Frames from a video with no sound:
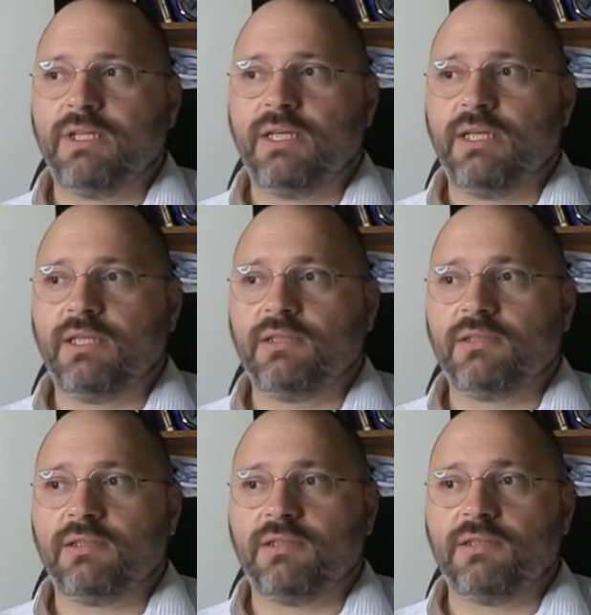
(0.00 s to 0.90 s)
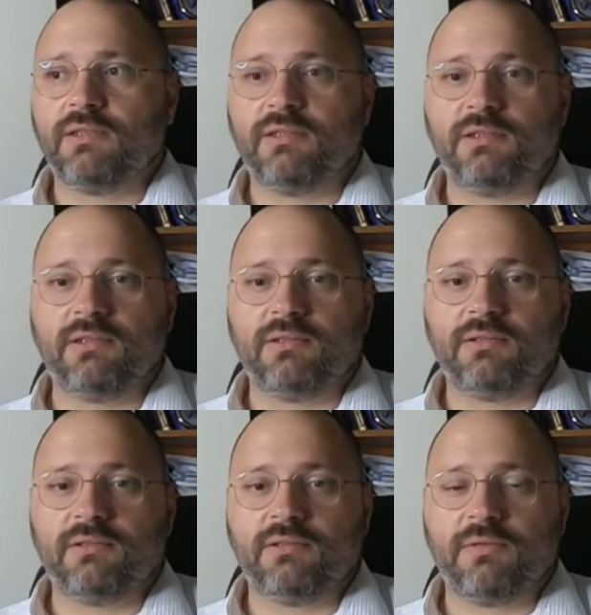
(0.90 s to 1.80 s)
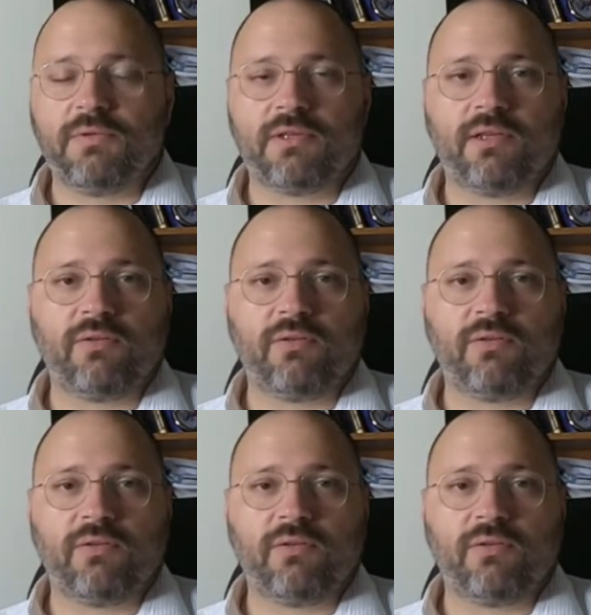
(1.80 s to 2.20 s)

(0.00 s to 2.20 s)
and it means that